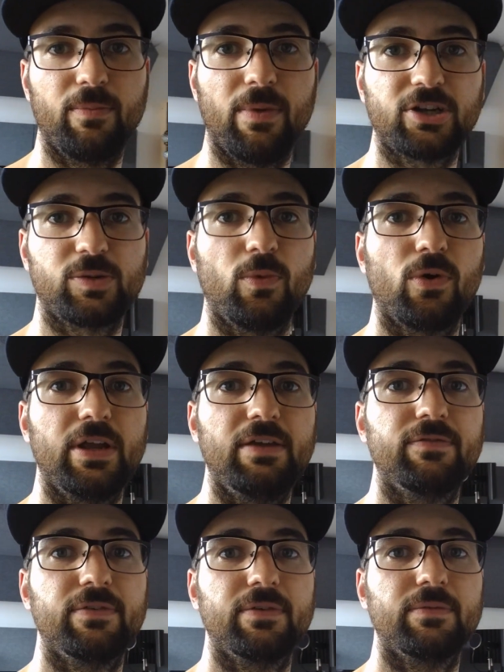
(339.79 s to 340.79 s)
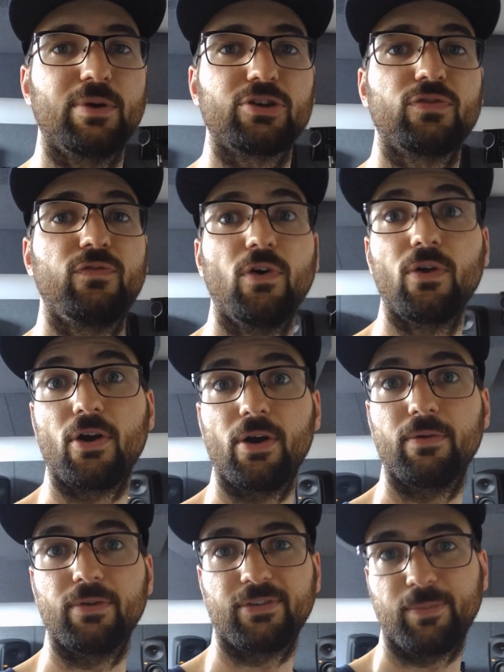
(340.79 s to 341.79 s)
much more even, much
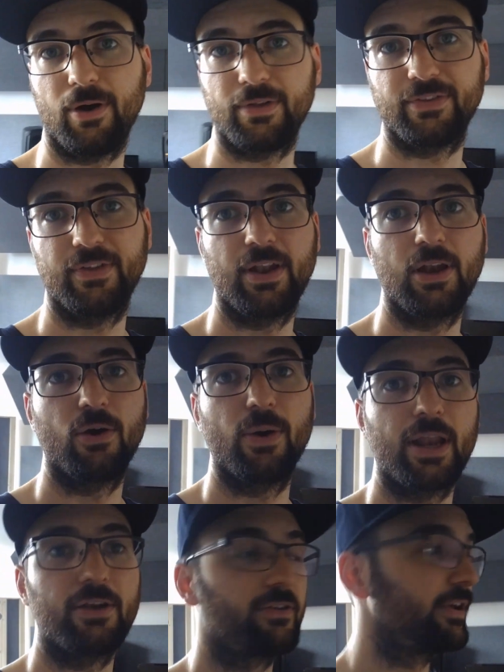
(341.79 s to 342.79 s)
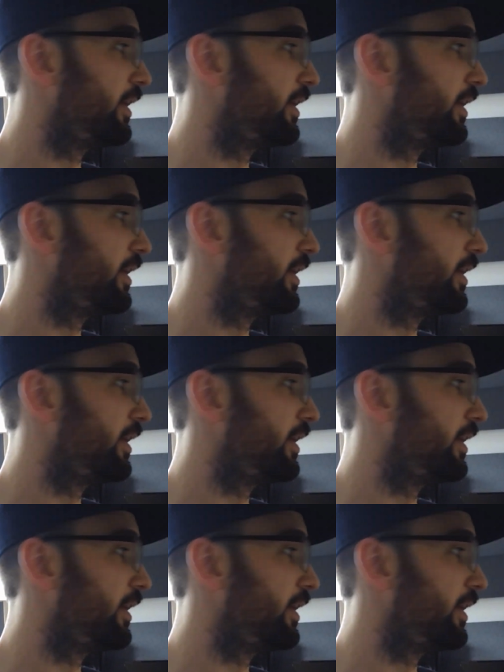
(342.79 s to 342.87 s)
fuller response in the low end